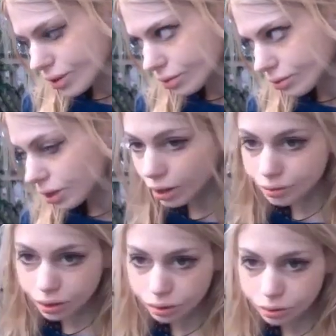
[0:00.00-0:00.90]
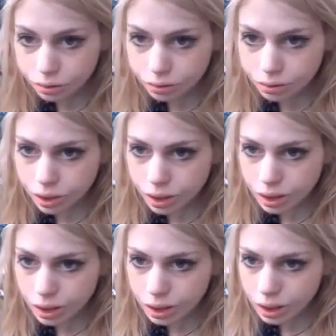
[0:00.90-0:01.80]
what a lot of you
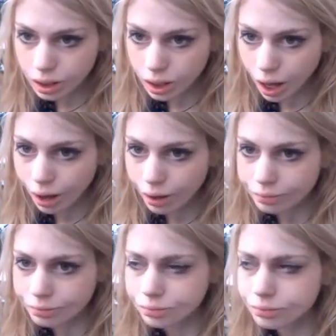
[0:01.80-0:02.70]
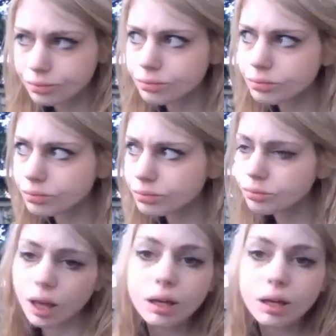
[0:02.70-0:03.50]
may